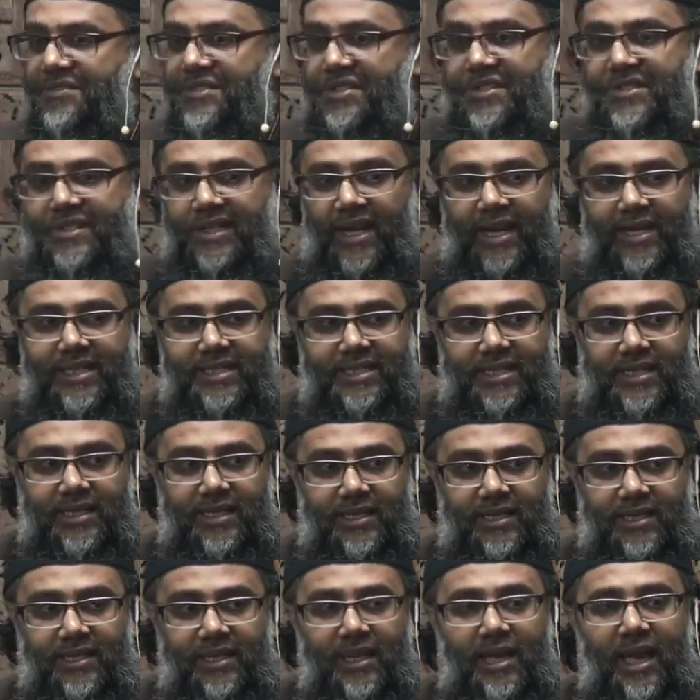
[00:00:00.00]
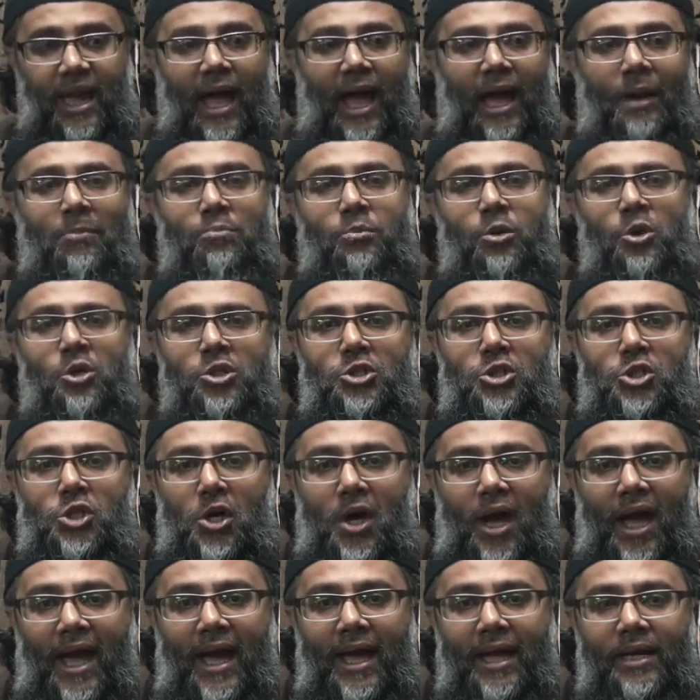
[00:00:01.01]
of society, and put
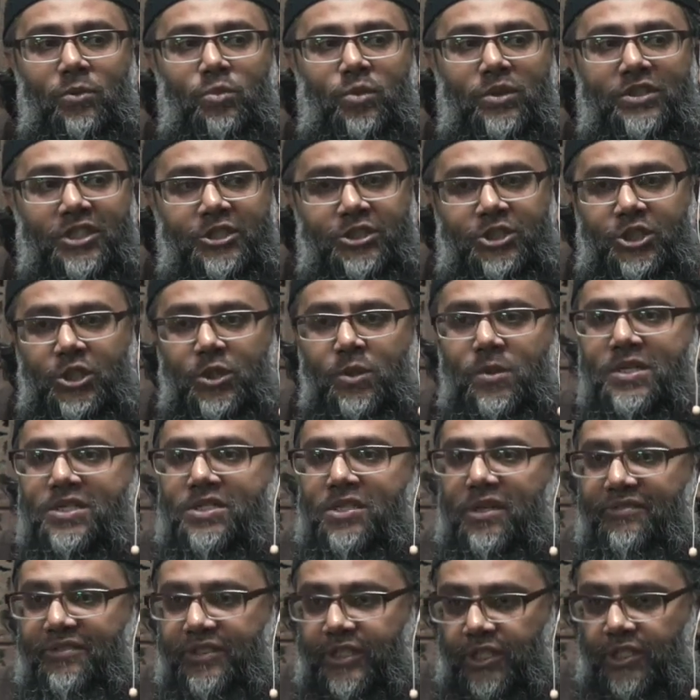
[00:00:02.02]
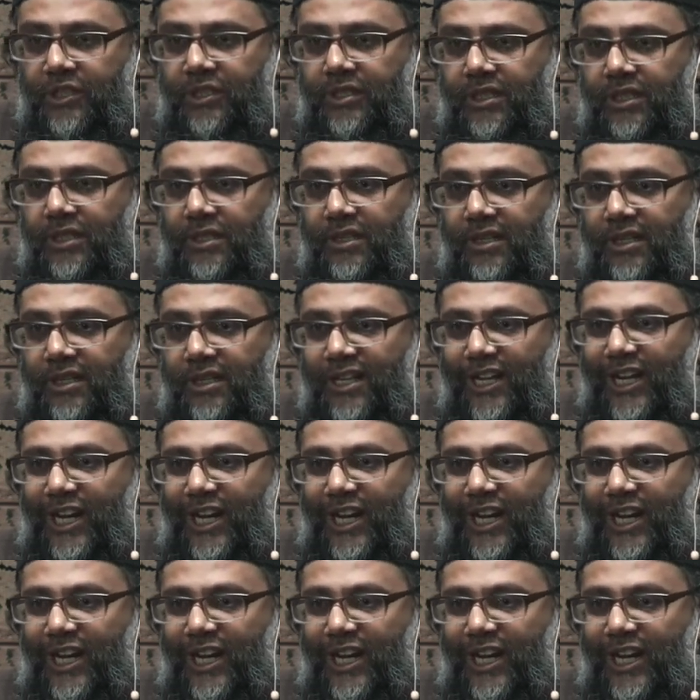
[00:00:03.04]
your hand with the doers of good,